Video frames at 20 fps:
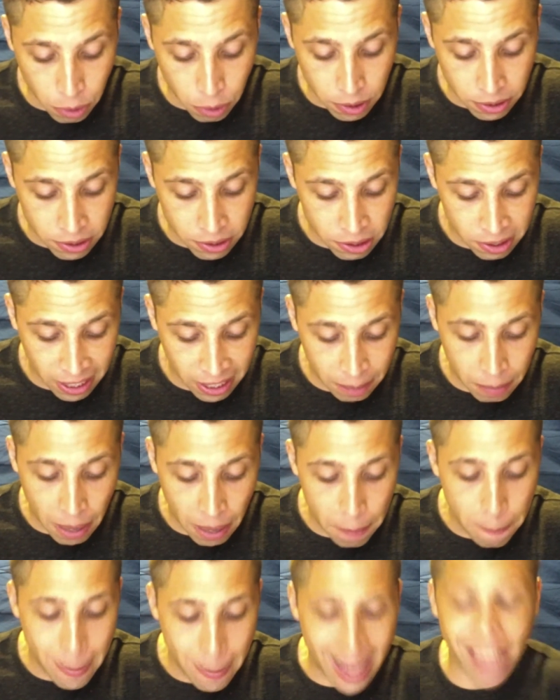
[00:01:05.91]
This is like my
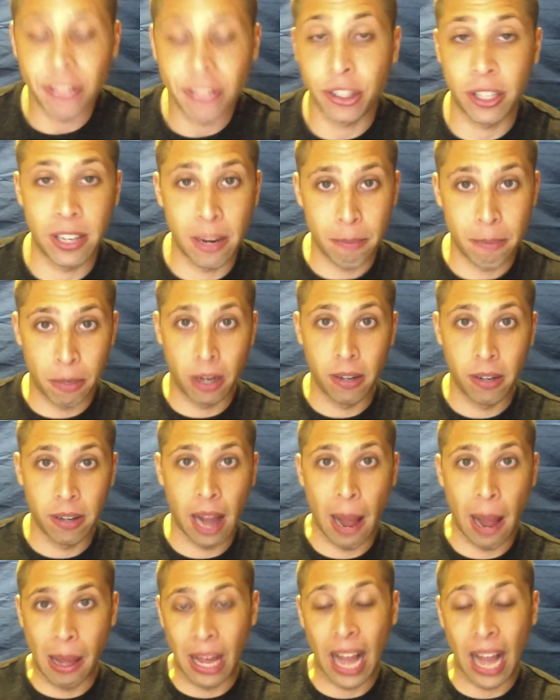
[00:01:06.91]
magic number.
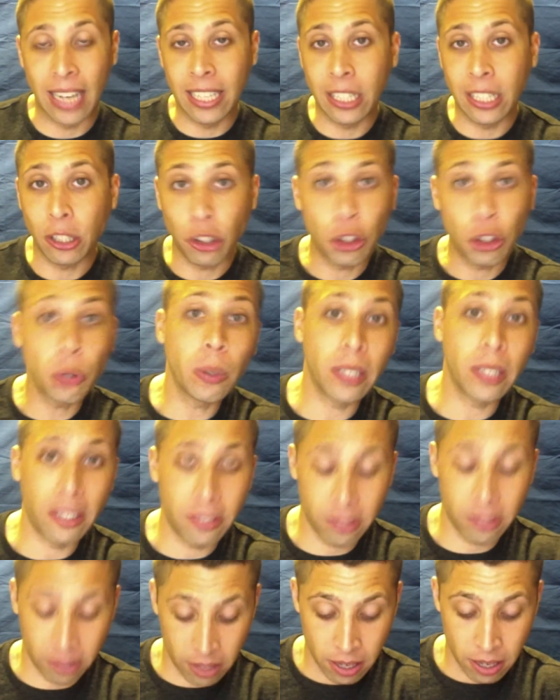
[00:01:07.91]
I, I need a
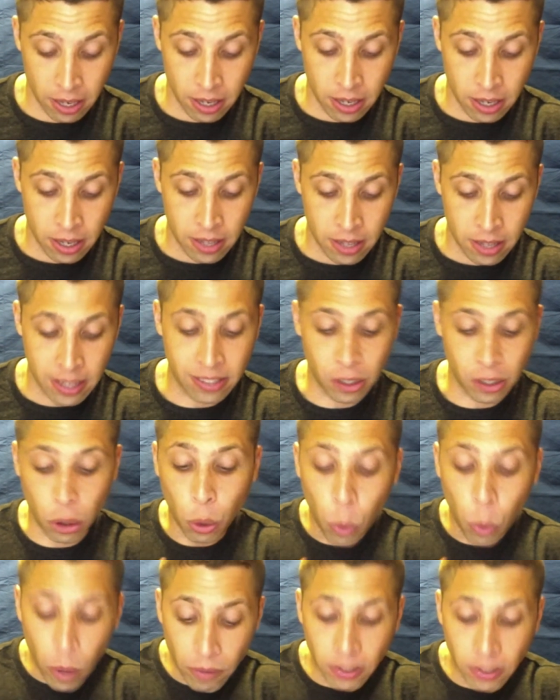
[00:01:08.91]
choice that's
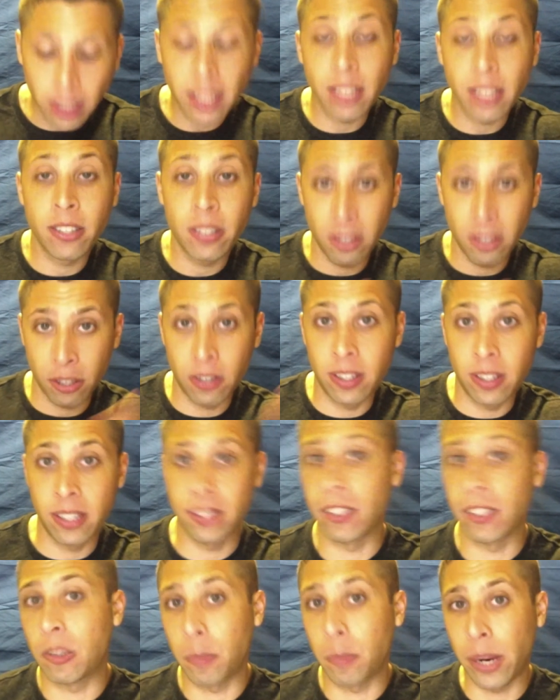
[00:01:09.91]
equivalent to this
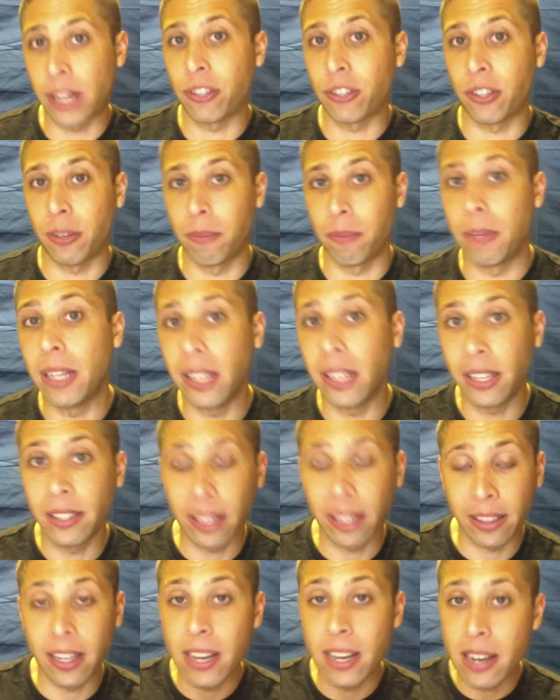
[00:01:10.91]
expression, meaning that
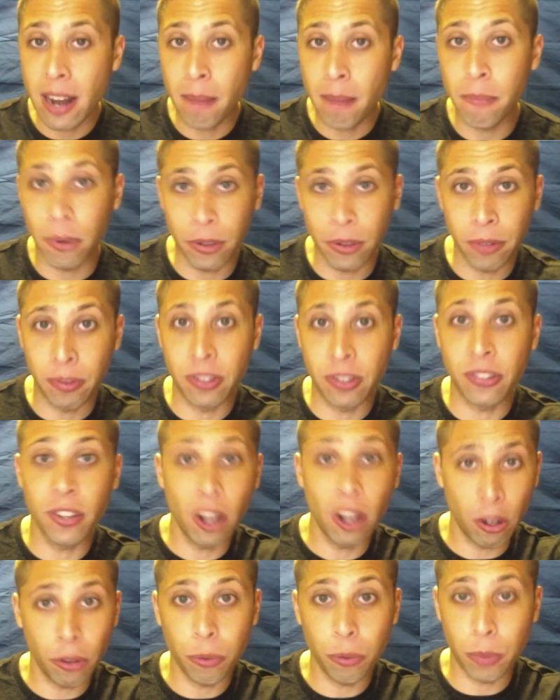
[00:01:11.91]
the number, the
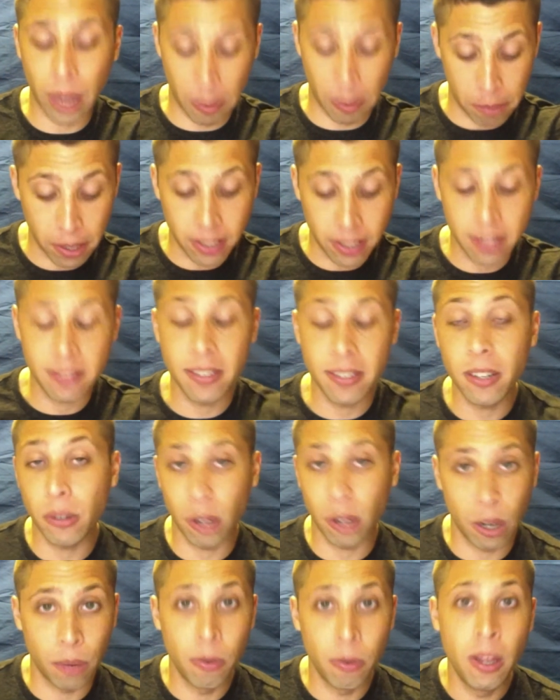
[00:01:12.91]
result, when I plug in
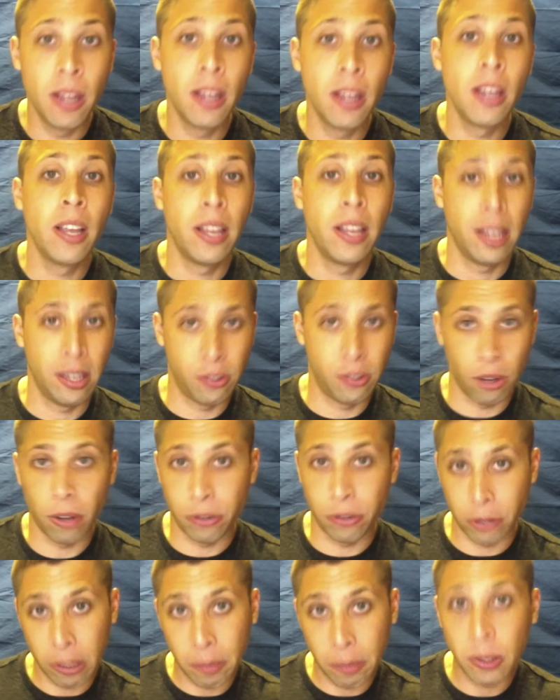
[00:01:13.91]
zero, is also
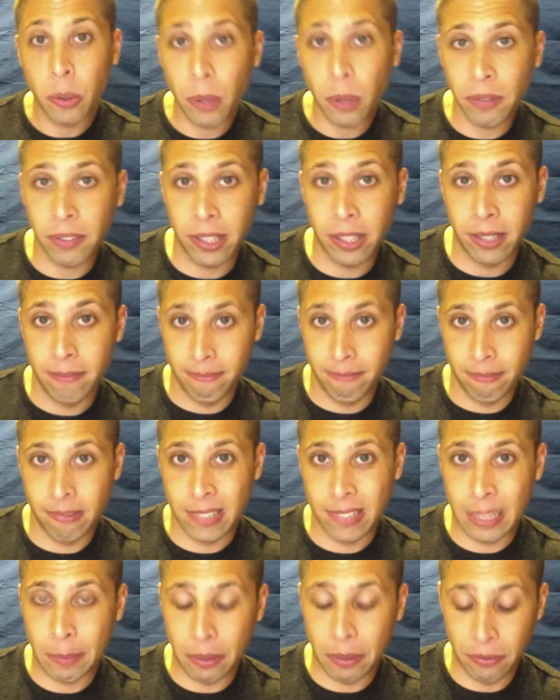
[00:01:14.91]
going to be equivalent. It's
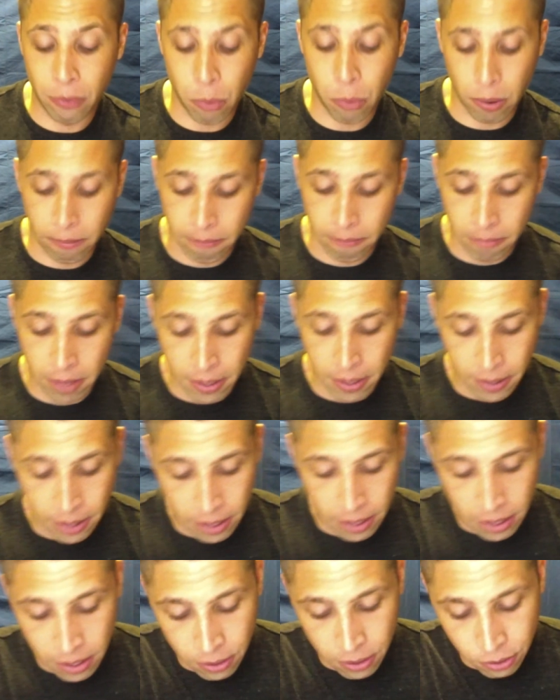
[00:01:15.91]
going to be four.
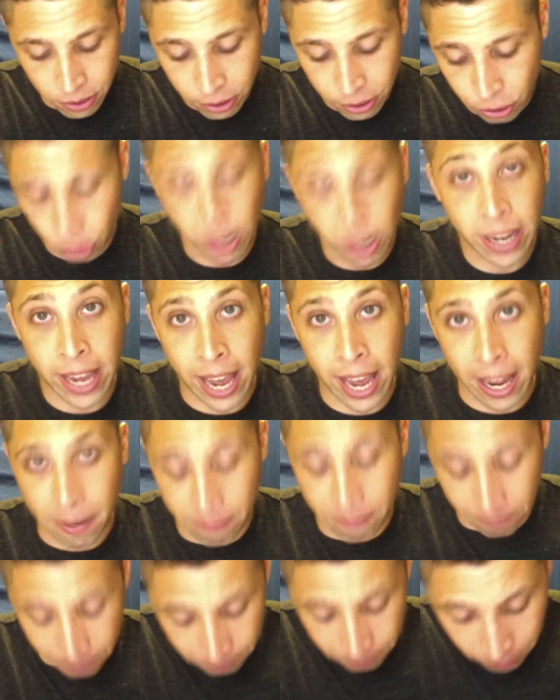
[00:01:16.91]
So let's try A.
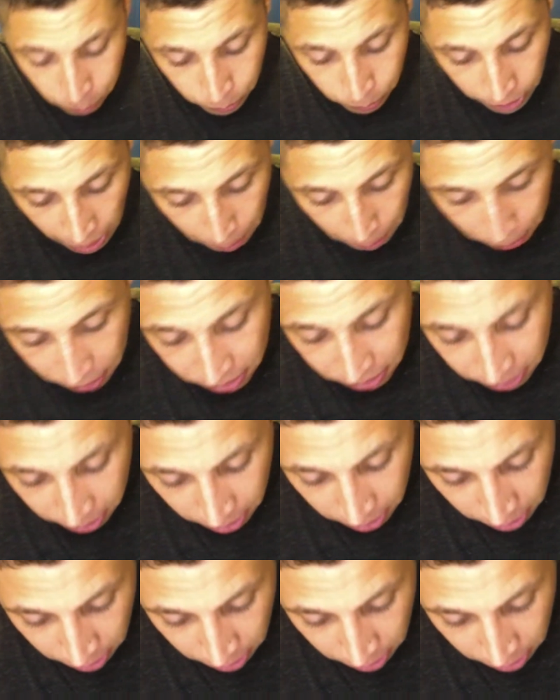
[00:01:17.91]
What happens?